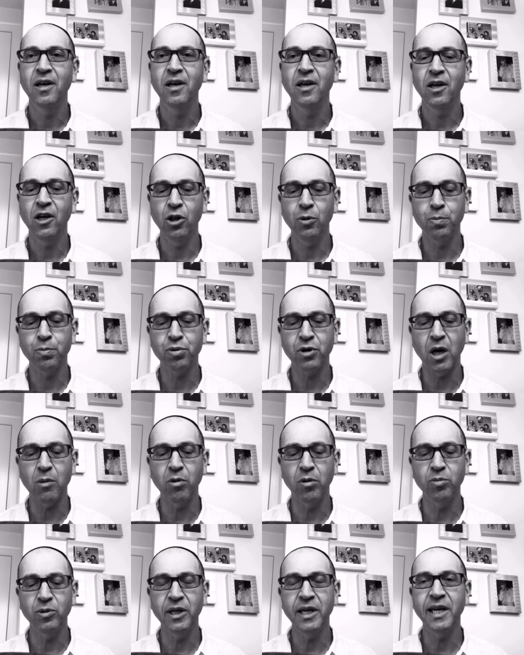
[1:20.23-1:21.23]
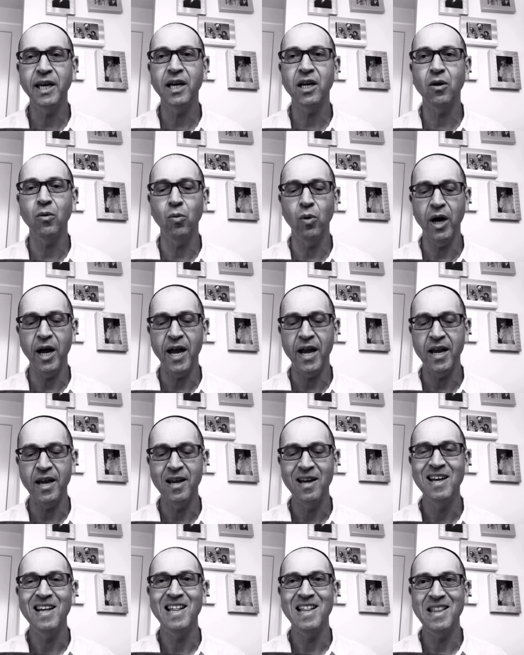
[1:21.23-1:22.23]
He'll probably get away
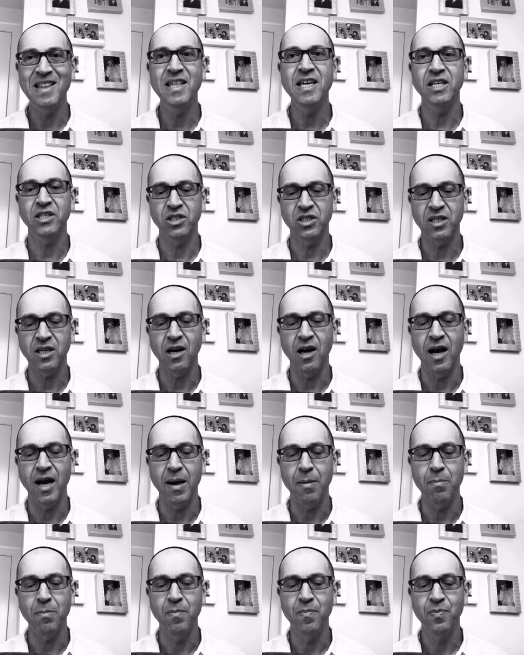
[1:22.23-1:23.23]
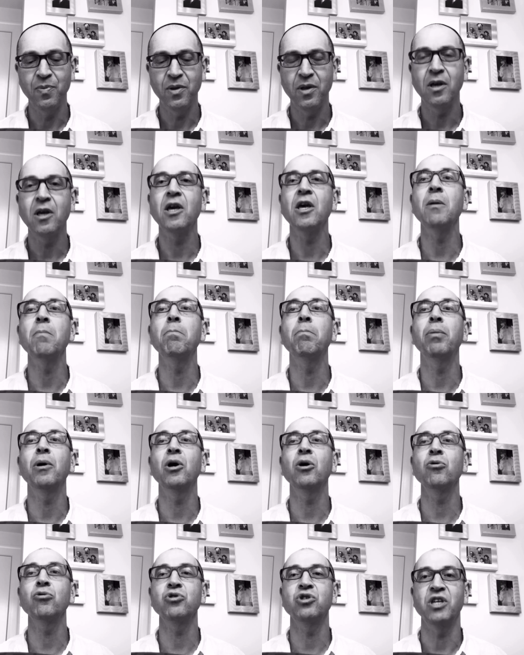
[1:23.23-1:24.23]
this time.
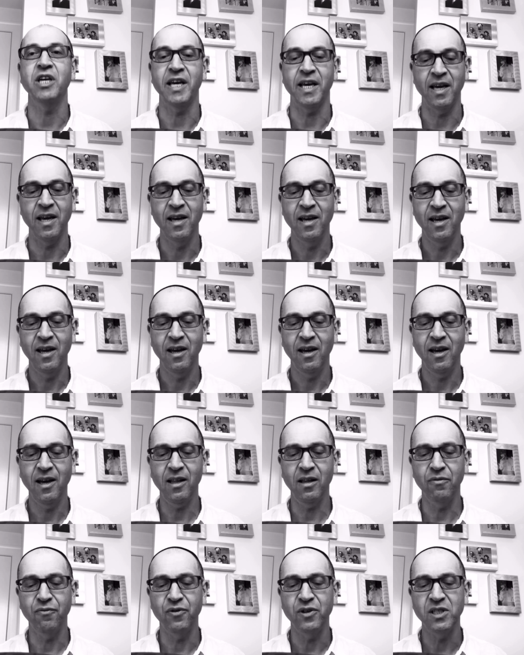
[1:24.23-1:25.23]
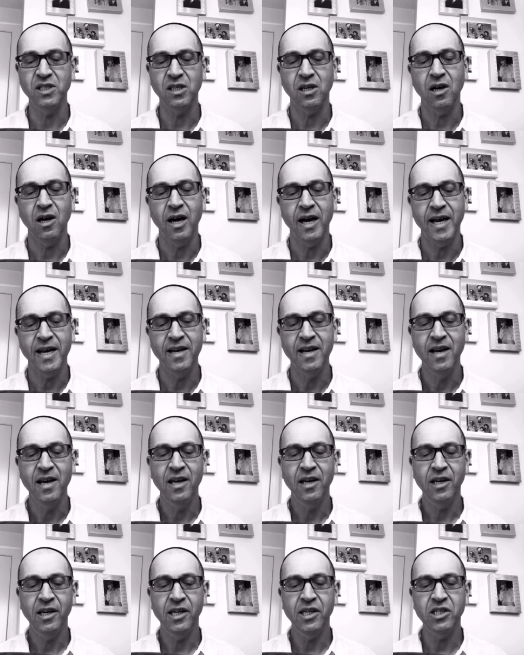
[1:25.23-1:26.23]
Imposing, elephantine,
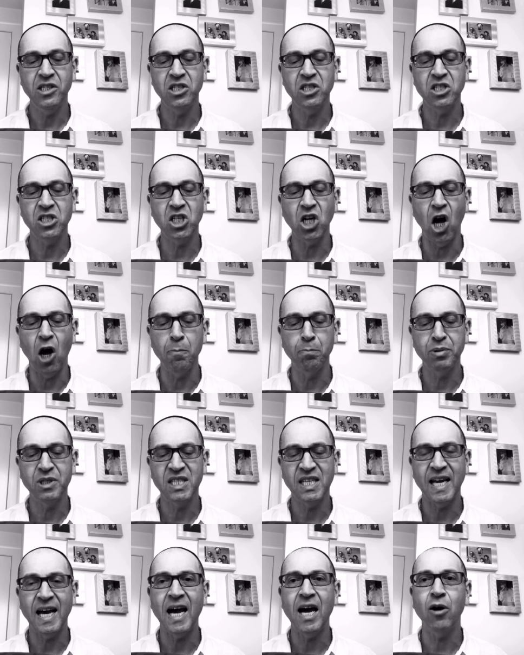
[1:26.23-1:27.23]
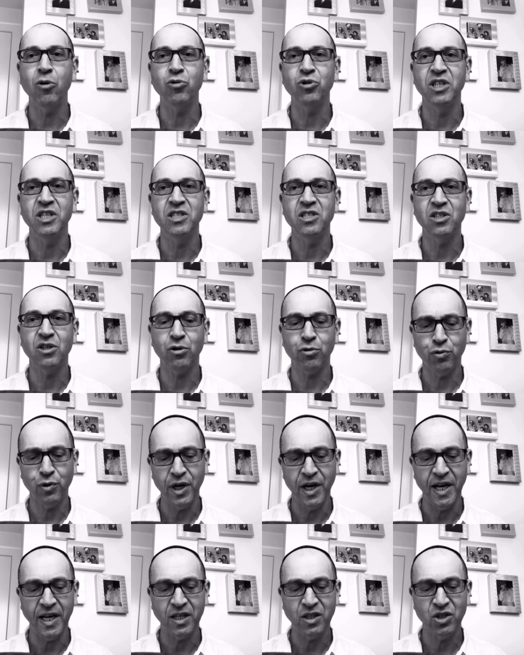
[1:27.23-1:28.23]
he stomps out his
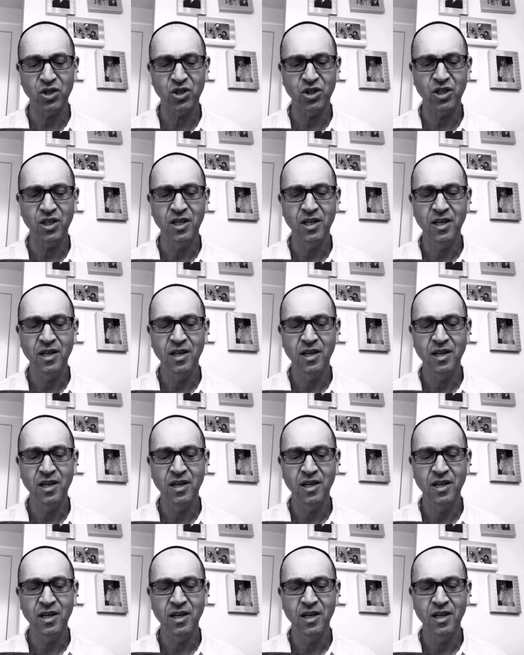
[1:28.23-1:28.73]
critics.